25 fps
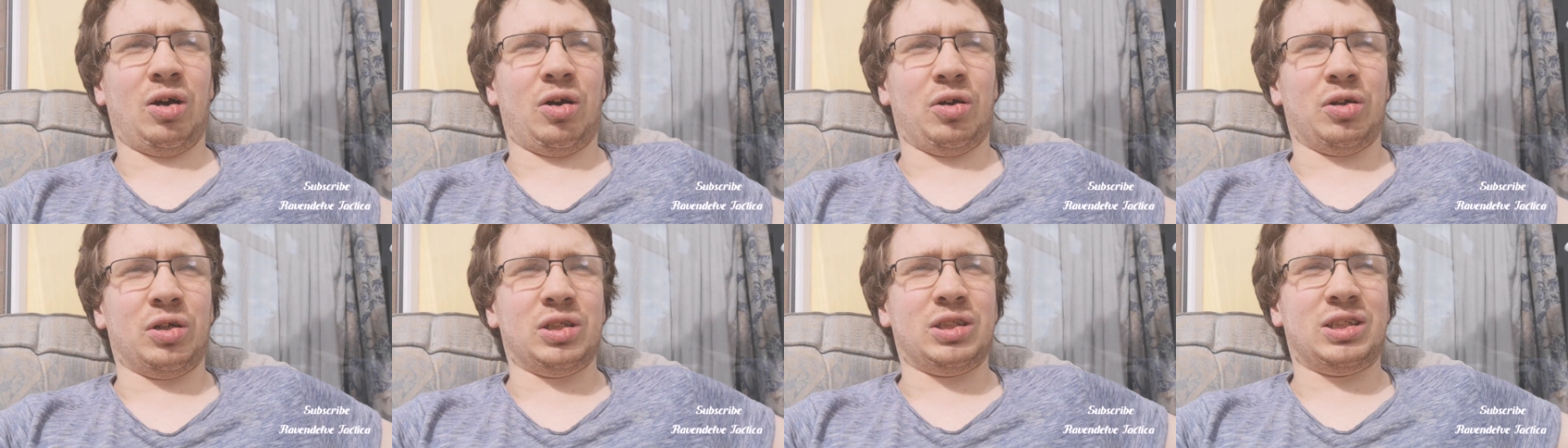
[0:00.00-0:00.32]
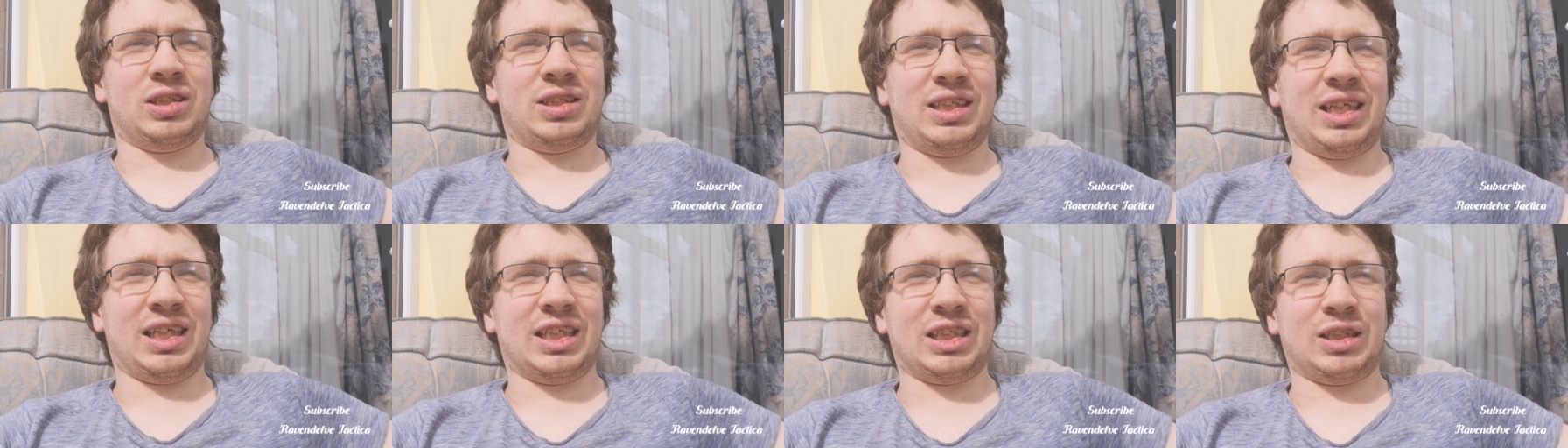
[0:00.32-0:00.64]
on a
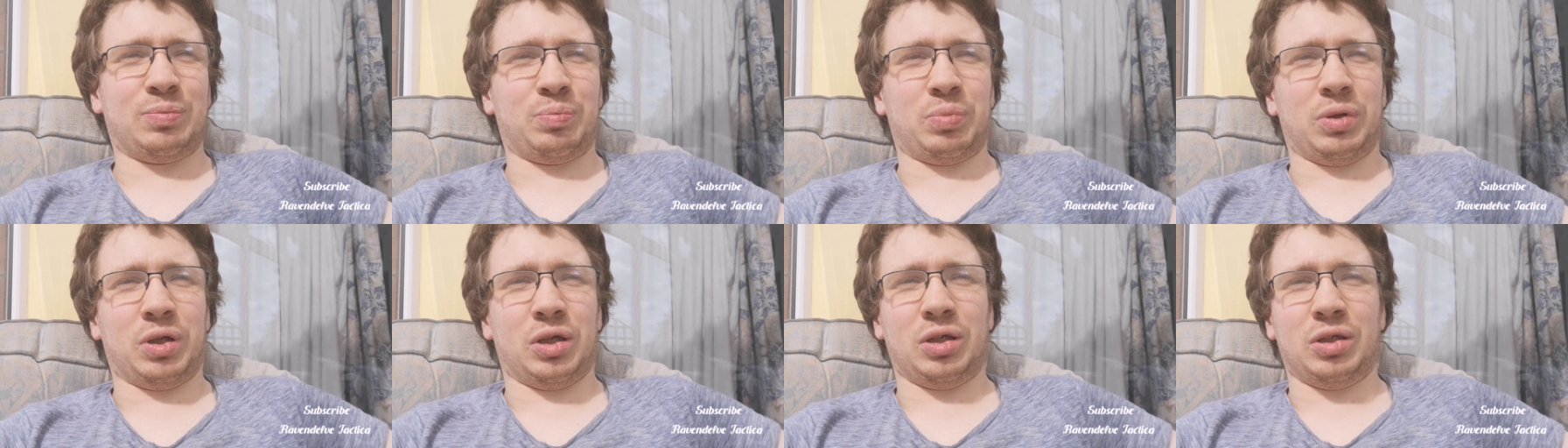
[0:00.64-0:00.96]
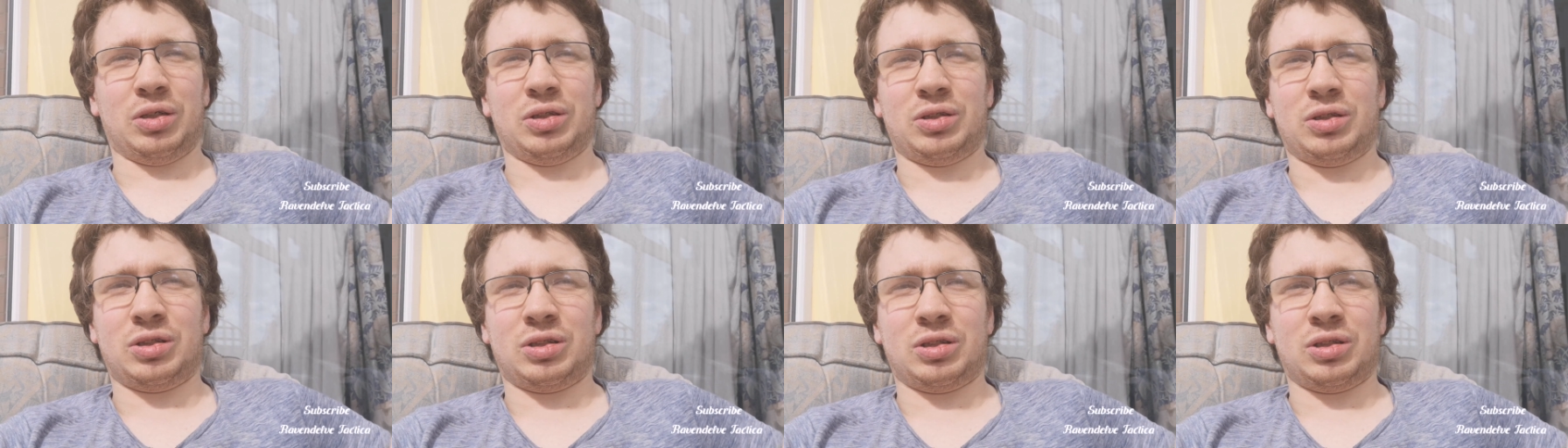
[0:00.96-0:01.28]

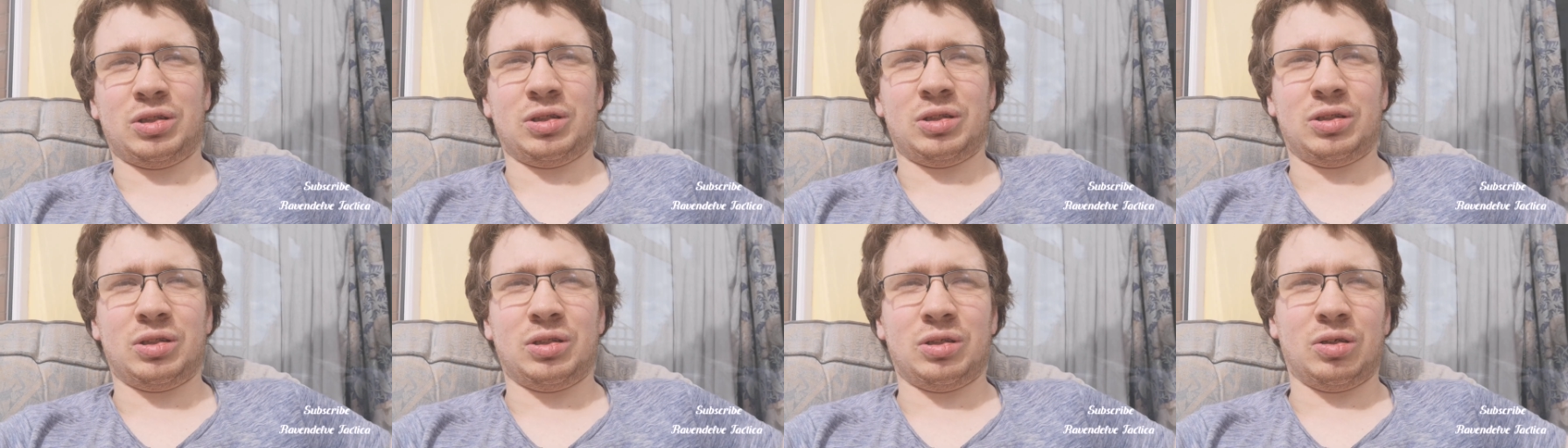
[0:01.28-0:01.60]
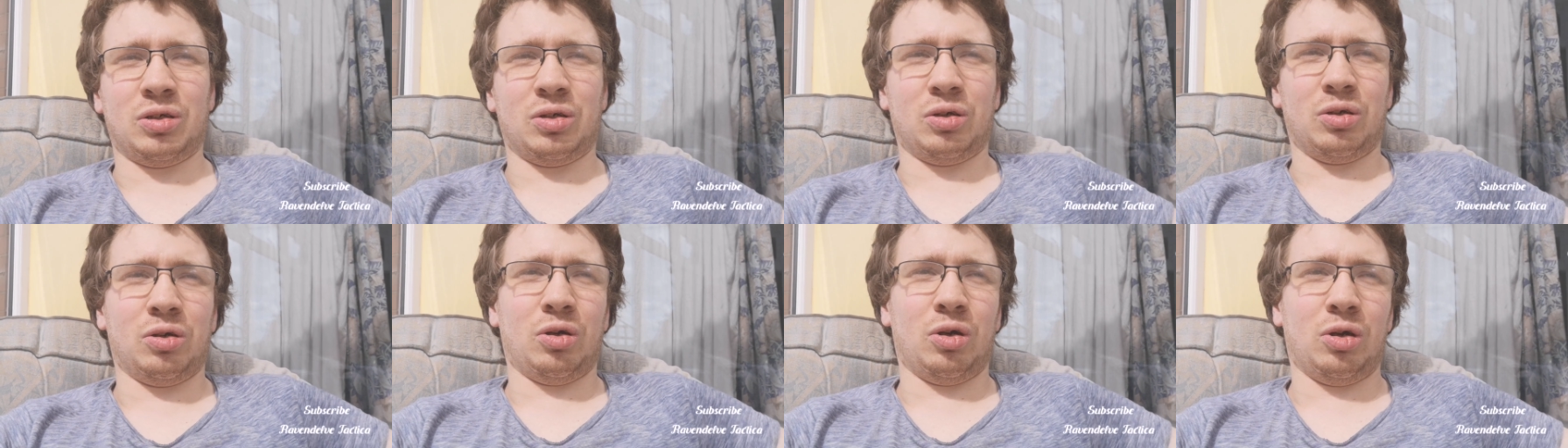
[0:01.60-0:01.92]
6+
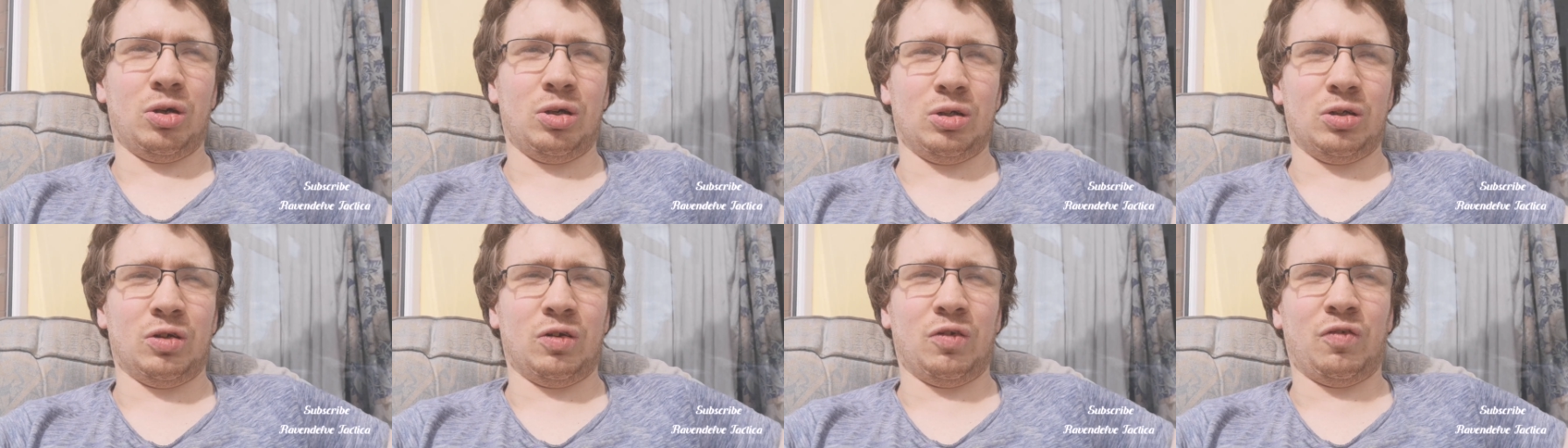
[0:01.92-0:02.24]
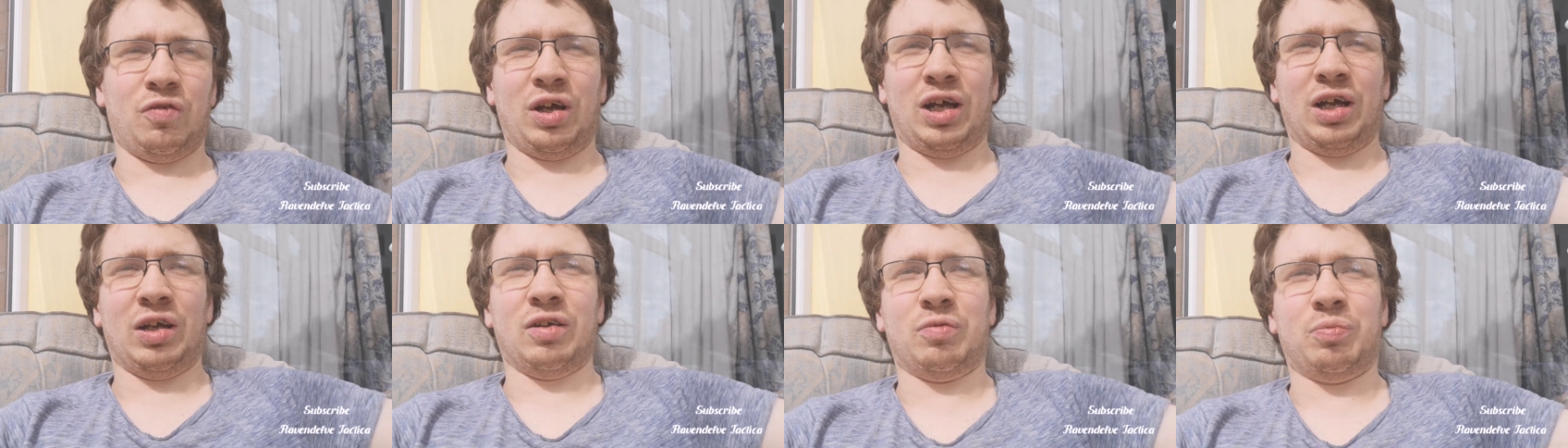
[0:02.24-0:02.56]
or on a
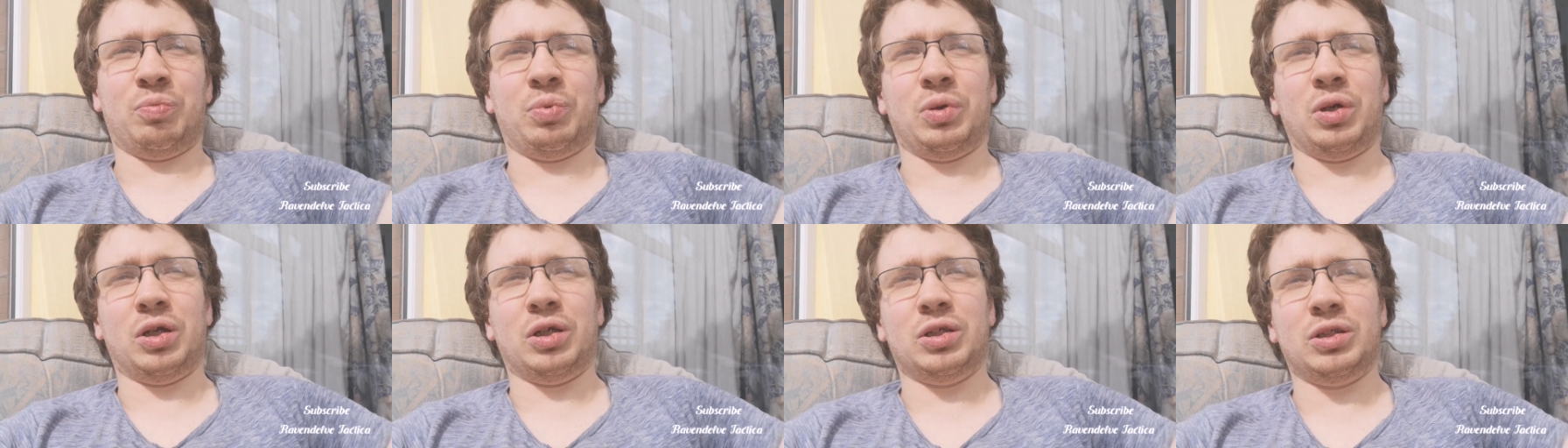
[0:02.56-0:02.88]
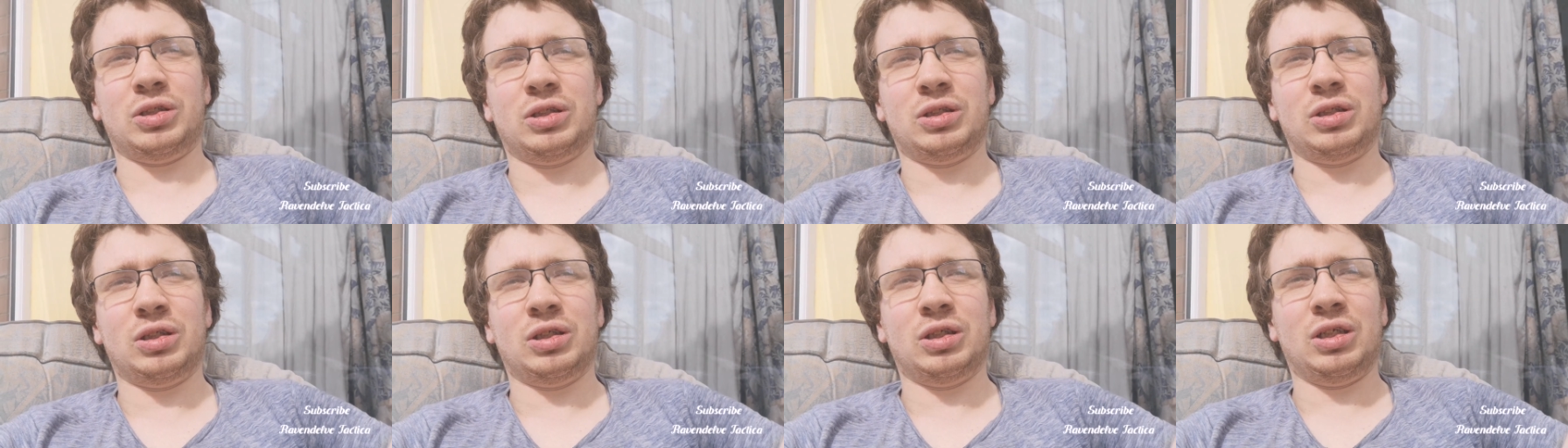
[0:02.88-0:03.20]

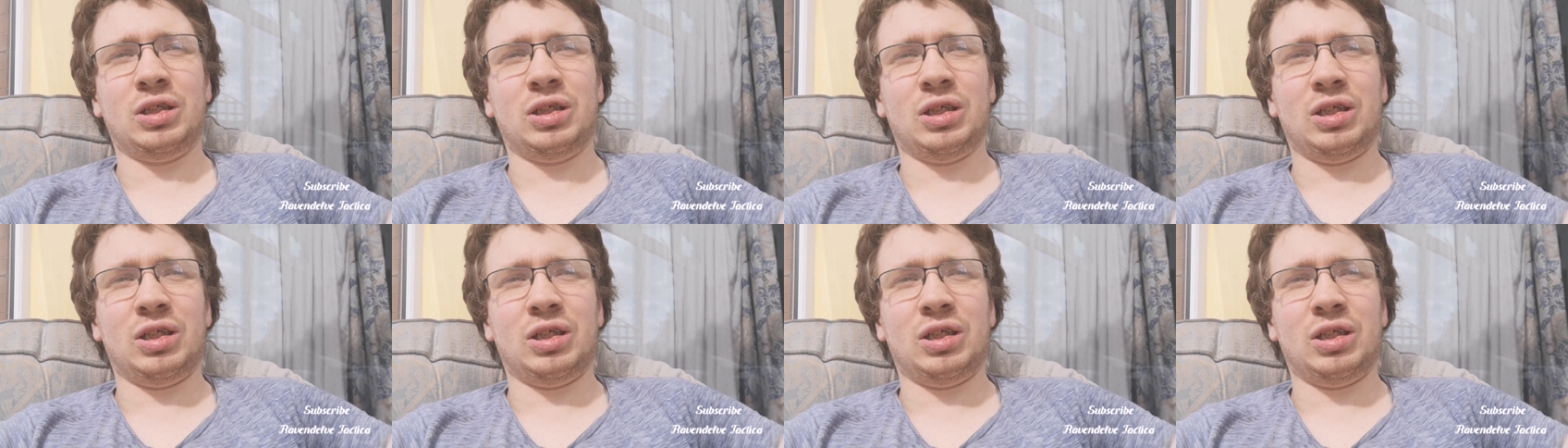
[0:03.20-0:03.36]
5+